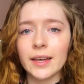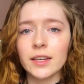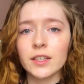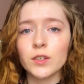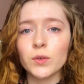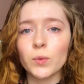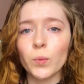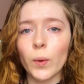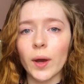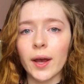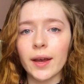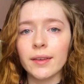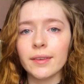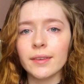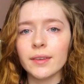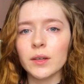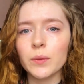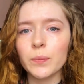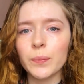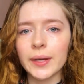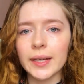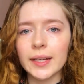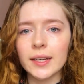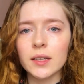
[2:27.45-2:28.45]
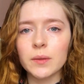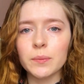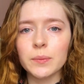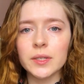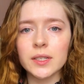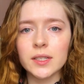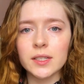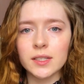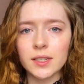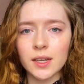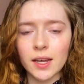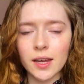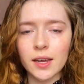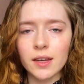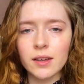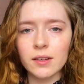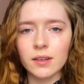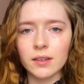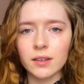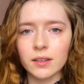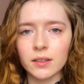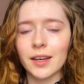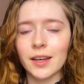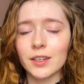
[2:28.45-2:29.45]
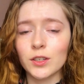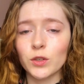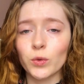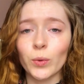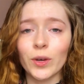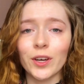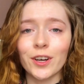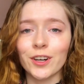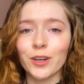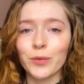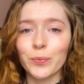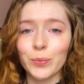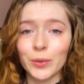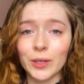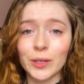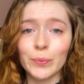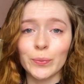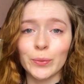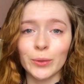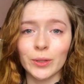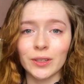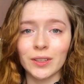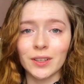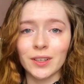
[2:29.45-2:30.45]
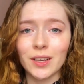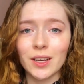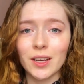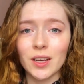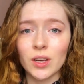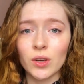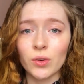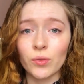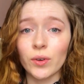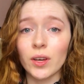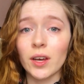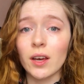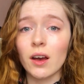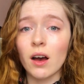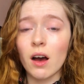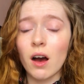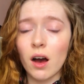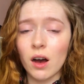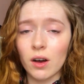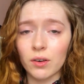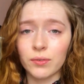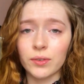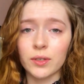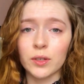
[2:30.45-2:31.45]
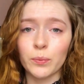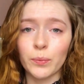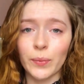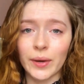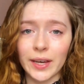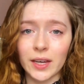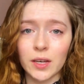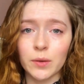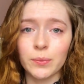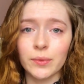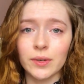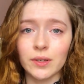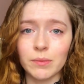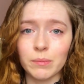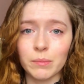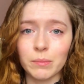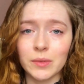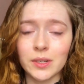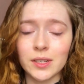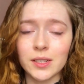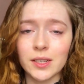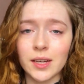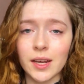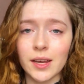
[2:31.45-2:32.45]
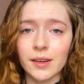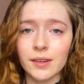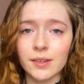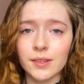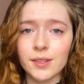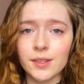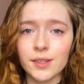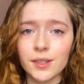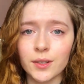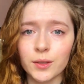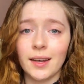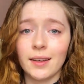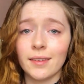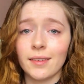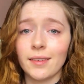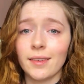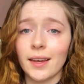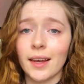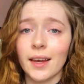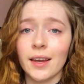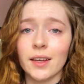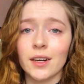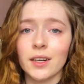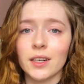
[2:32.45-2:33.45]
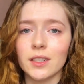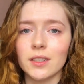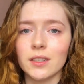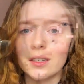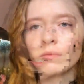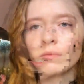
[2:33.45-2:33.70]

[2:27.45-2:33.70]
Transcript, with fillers: and when they make a mistake, and we are people, we often make mi mistakes, and they are